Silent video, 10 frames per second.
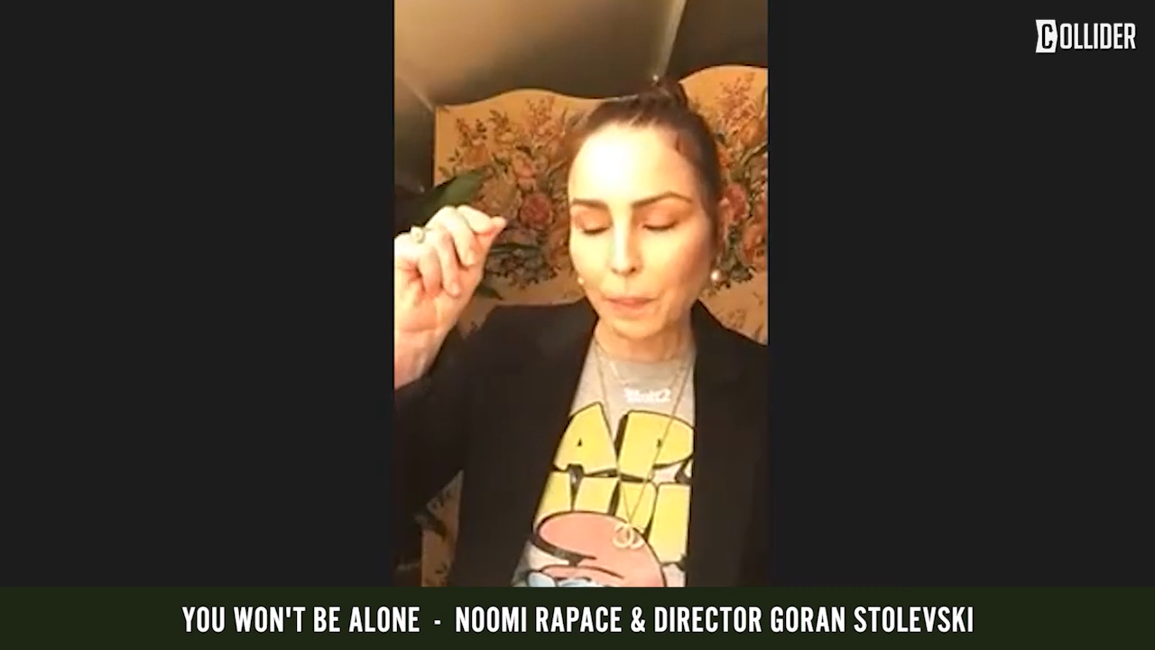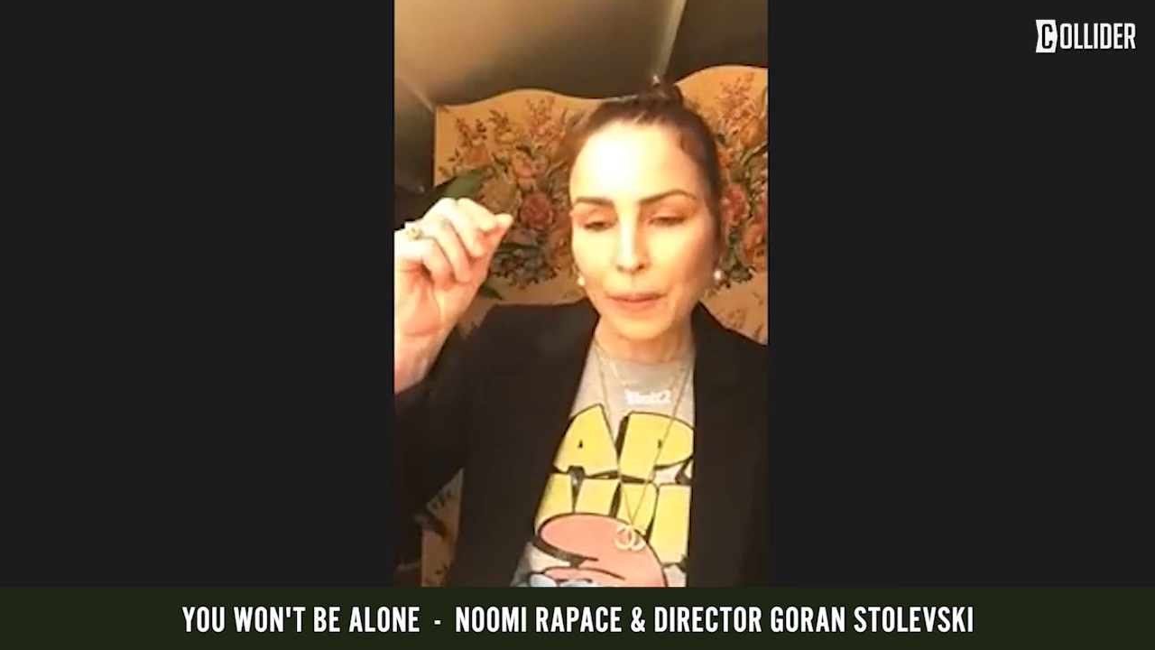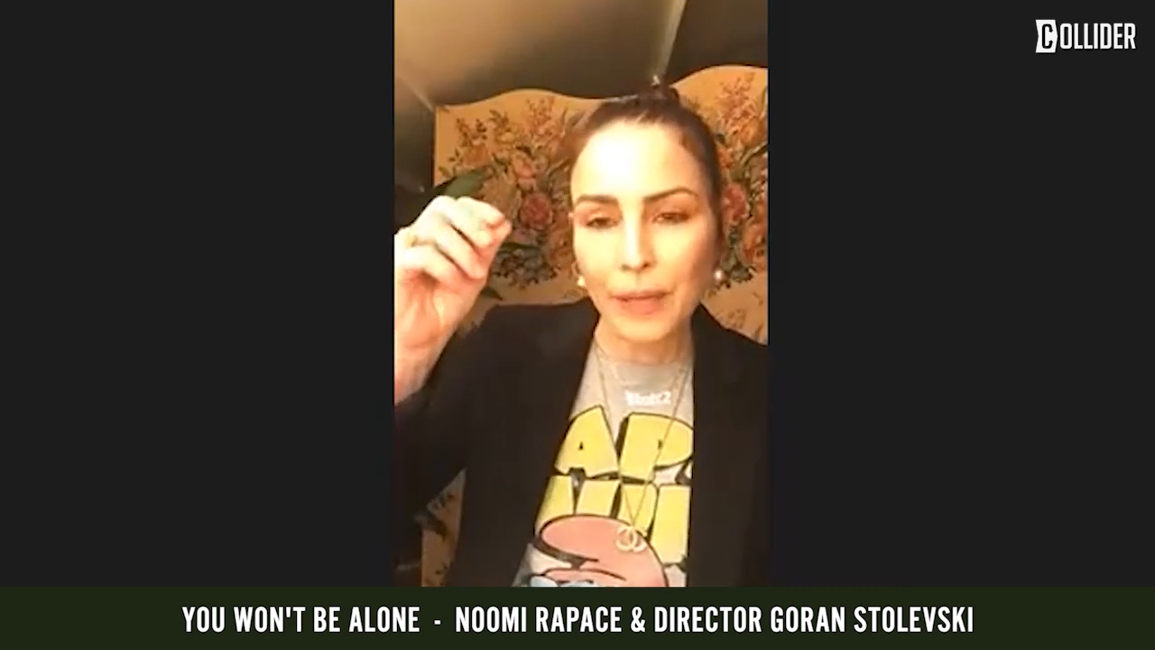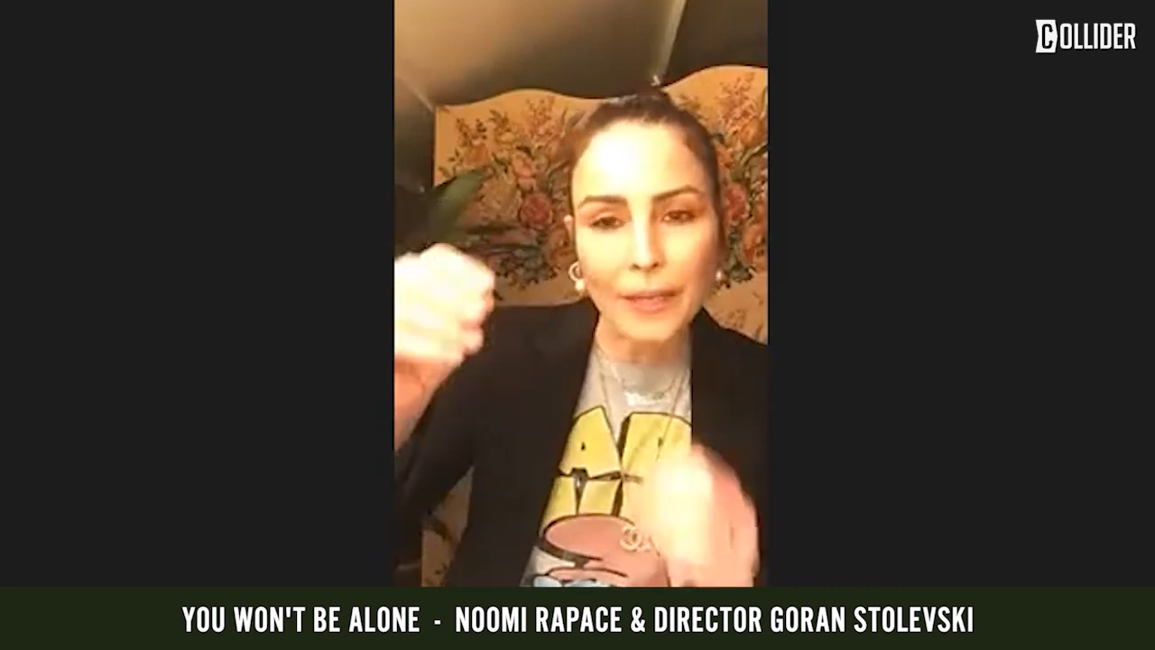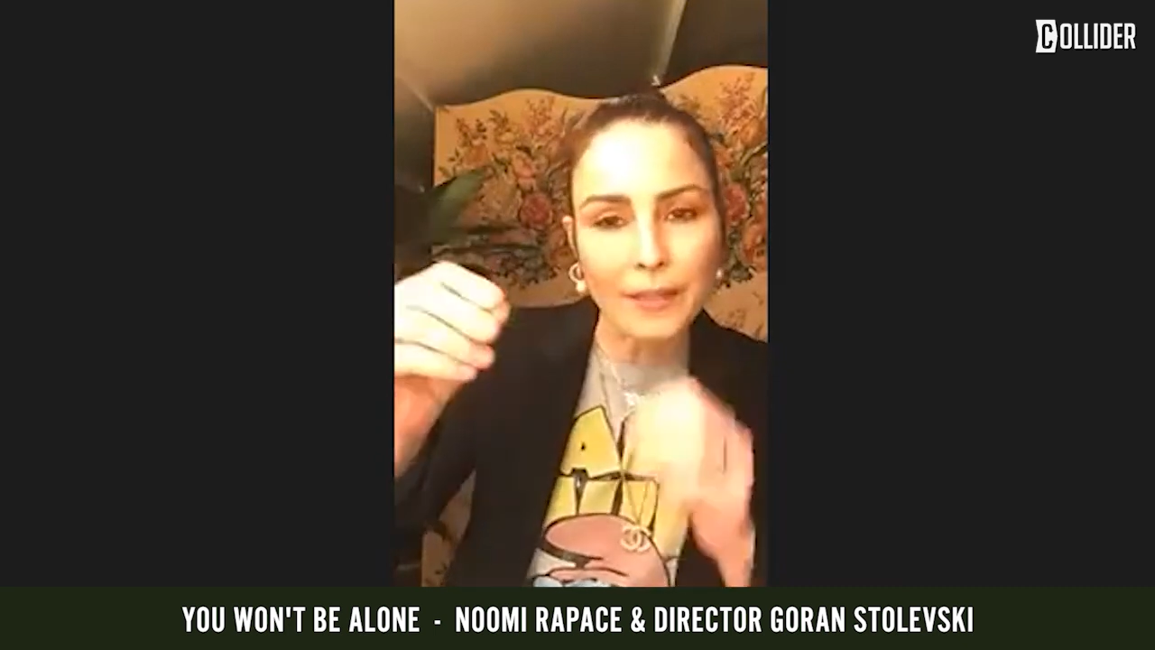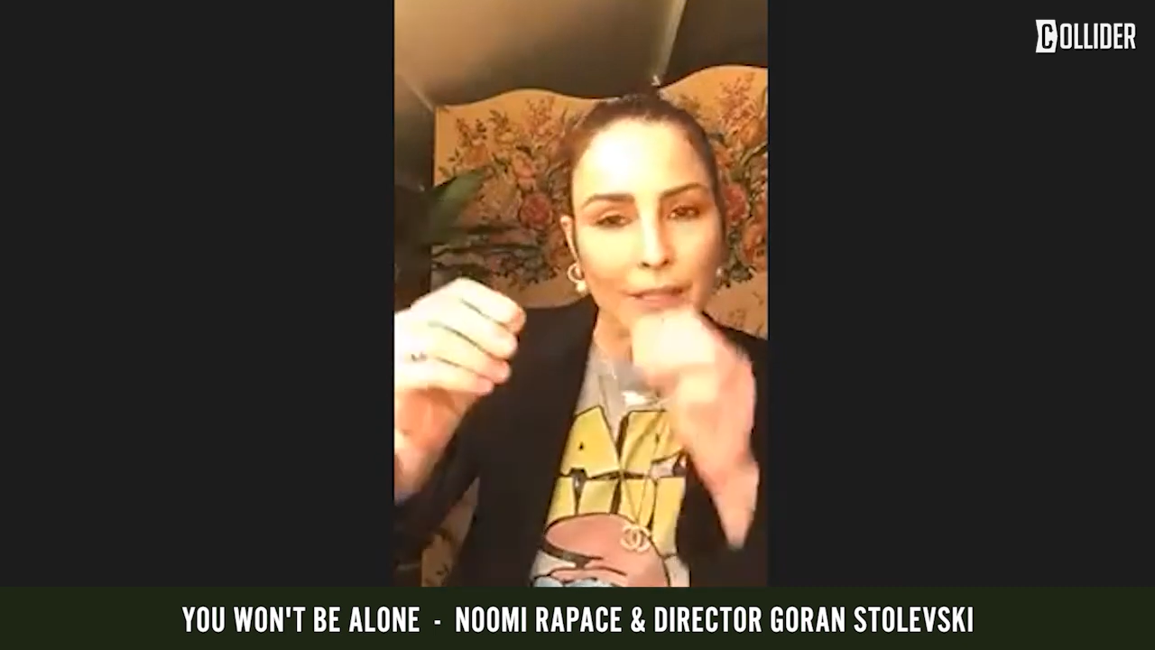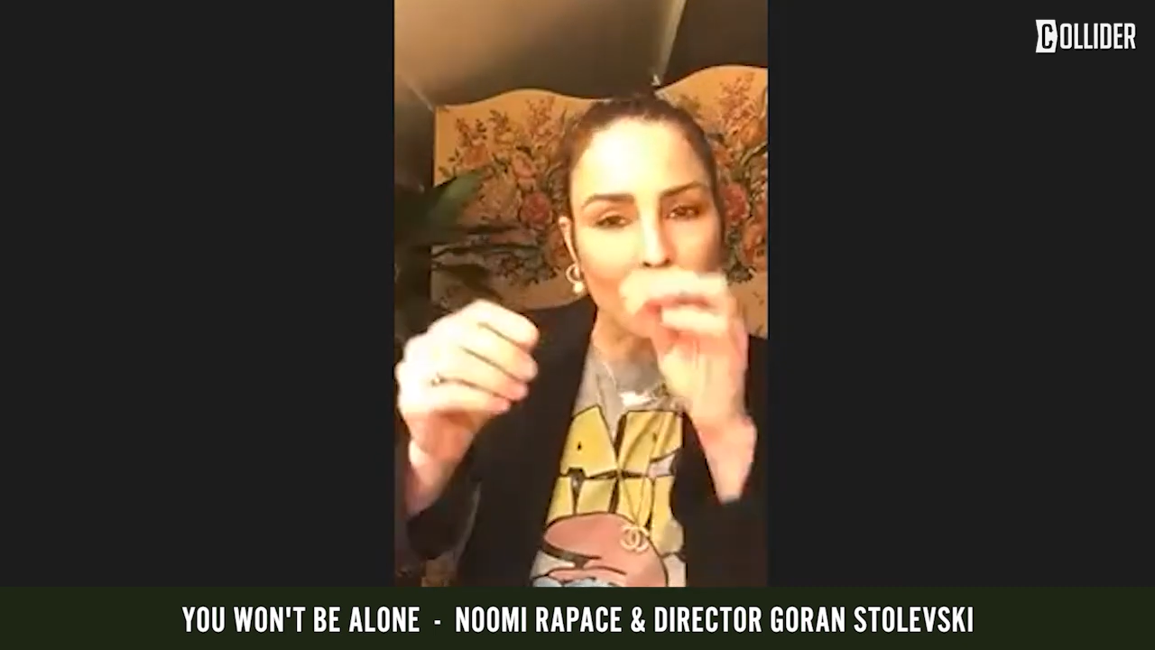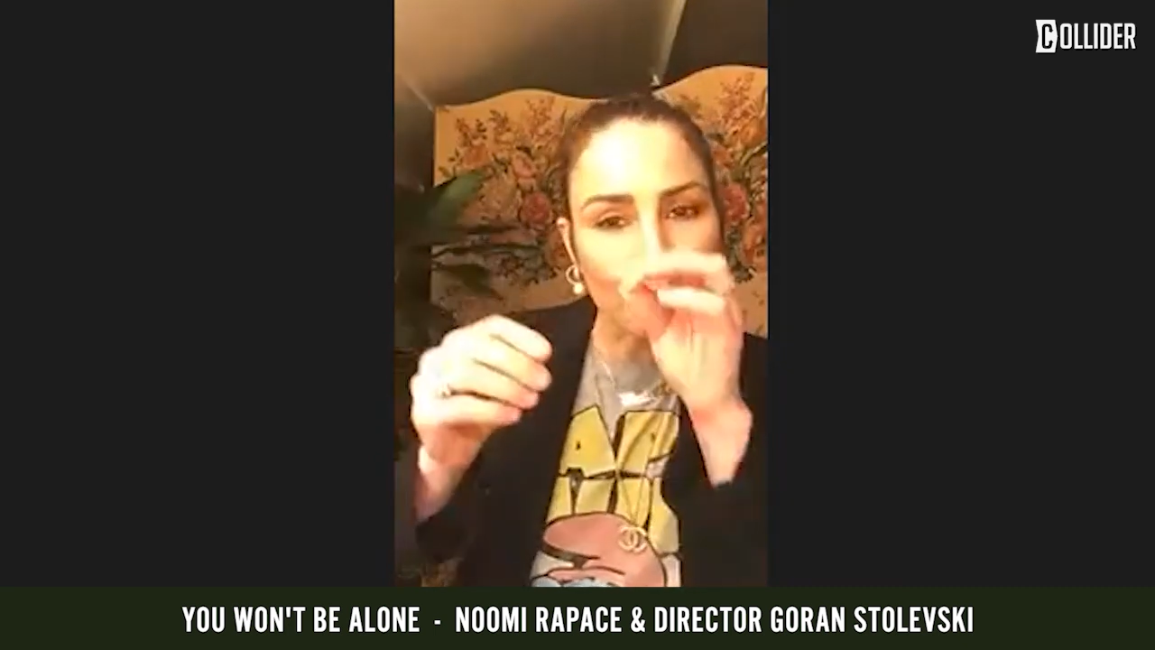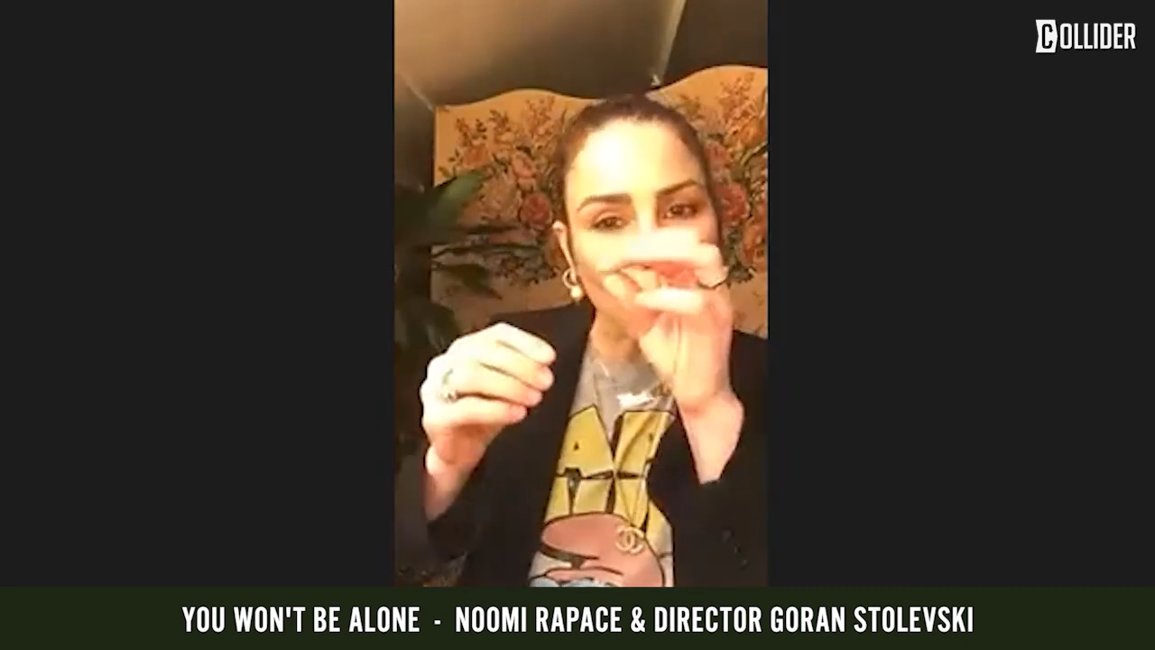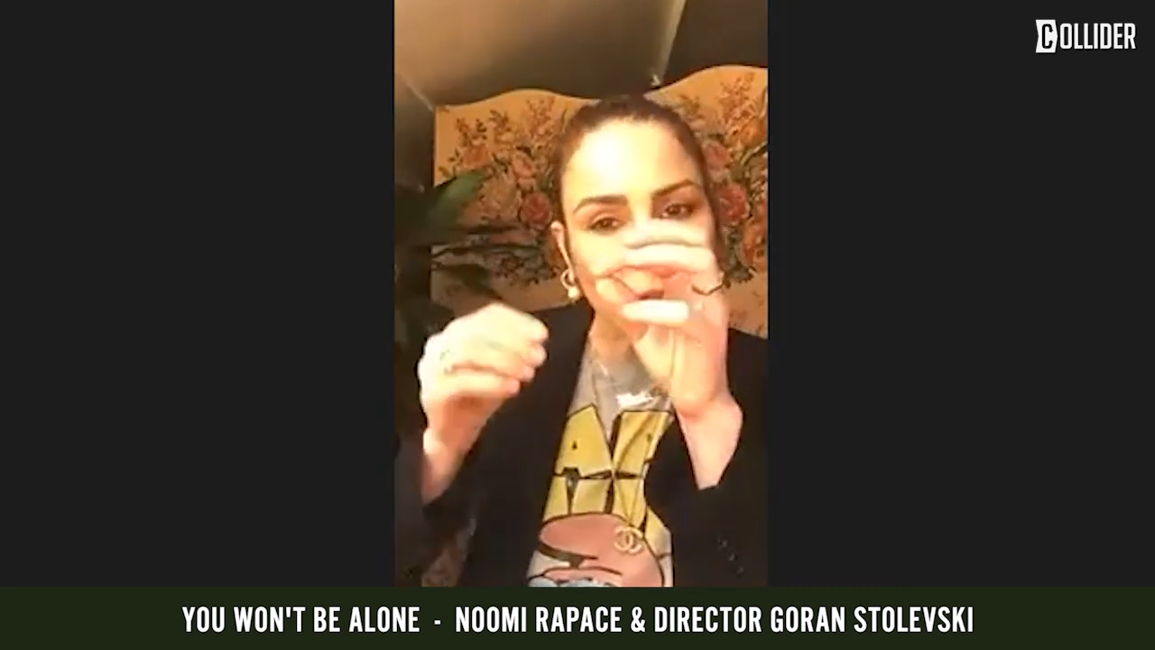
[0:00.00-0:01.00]
planted
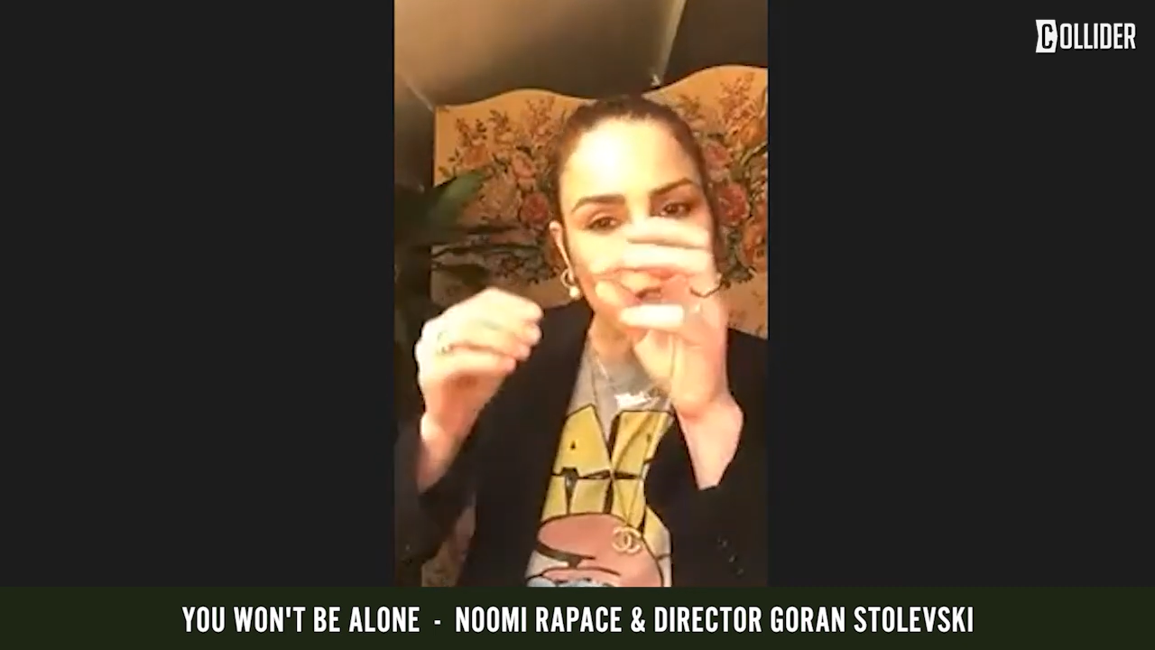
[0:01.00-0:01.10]
small